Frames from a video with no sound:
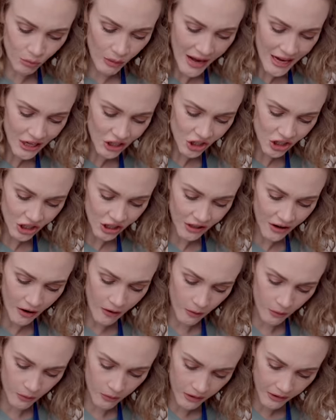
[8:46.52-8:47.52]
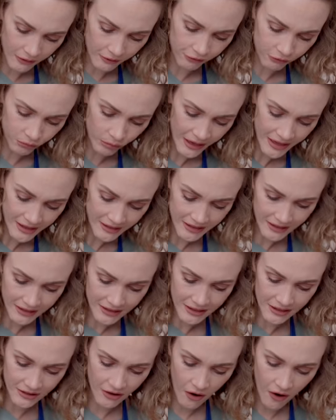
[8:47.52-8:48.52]
ratio of
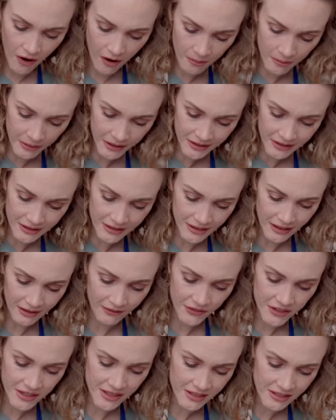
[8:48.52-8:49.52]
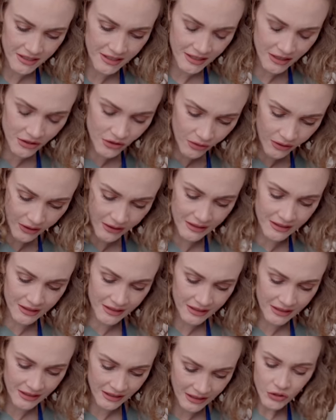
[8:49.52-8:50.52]
raisins and almonds and
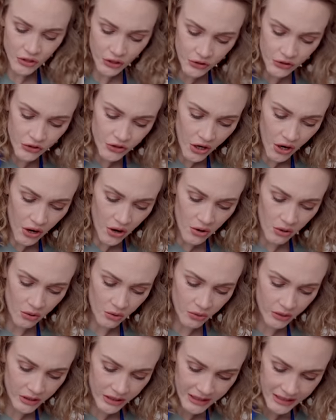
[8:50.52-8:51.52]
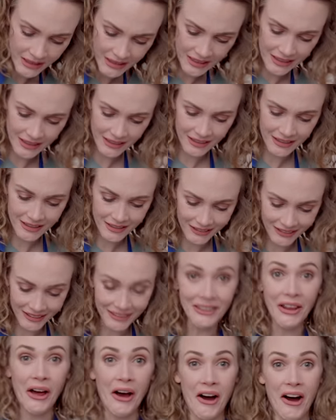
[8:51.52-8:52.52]
citrus to dough is a
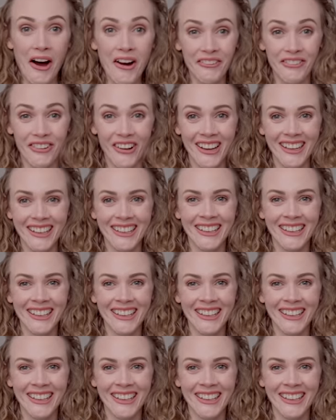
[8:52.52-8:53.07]
little off.